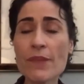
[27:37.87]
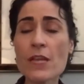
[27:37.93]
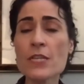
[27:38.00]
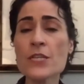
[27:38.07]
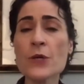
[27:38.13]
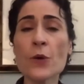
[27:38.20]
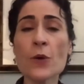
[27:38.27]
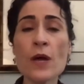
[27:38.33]

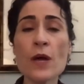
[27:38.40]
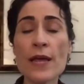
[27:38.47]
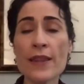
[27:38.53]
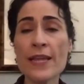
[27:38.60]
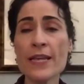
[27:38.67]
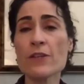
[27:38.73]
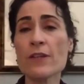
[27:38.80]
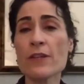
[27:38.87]
So
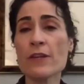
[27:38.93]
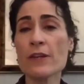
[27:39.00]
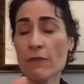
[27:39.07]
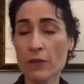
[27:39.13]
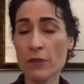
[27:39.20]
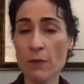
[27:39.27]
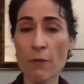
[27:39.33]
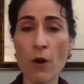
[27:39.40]
these are the
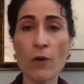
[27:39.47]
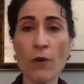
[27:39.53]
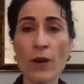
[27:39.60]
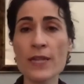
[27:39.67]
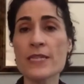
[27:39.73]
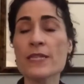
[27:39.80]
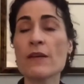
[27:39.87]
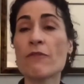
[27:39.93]

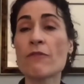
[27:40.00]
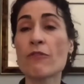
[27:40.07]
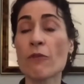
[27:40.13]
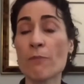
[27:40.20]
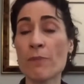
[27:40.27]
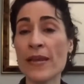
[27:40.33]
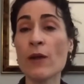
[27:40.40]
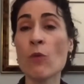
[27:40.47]
components for
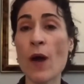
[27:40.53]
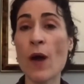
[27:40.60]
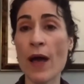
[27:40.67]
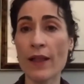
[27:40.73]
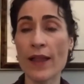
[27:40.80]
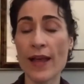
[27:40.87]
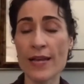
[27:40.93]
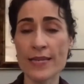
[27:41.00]
being
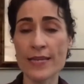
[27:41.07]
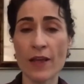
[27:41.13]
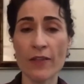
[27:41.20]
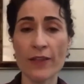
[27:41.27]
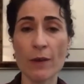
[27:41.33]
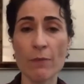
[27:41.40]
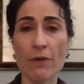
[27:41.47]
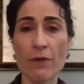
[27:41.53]
well as a
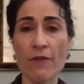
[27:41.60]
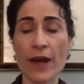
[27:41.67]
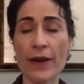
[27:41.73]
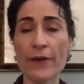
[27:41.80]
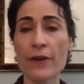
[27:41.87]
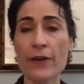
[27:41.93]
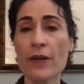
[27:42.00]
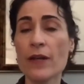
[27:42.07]
healthcare
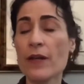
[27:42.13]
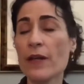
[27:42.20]
provider.